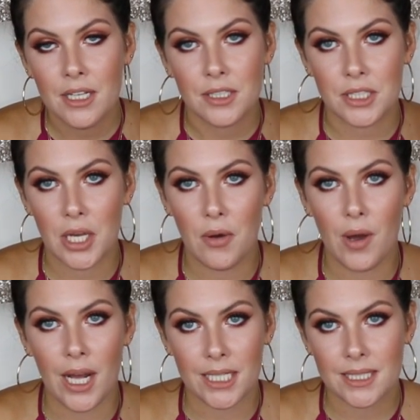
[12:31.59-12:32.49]
So
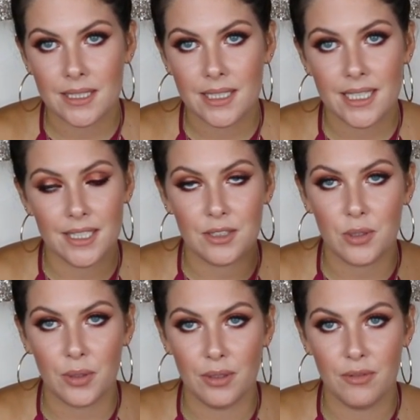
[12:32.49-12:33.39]
honestly, it's
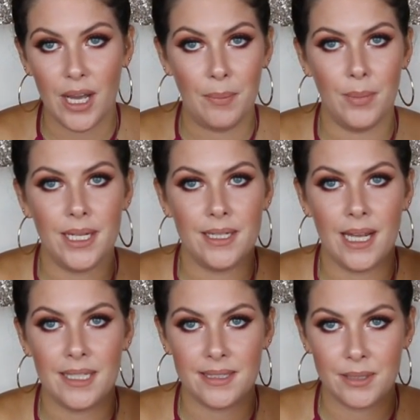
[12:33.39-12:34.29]
totally fine, but it
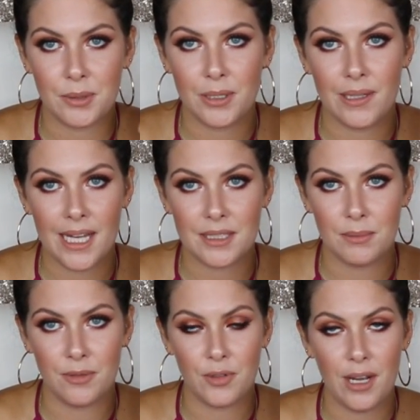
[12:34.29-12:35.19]
has literally
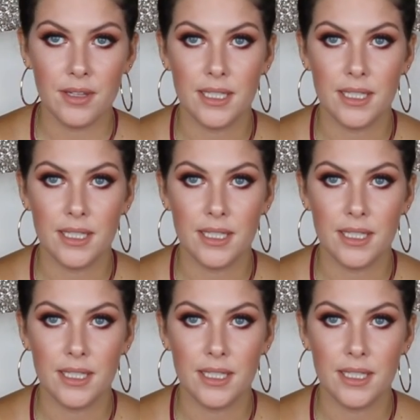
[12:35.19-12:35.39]
lasted me forever.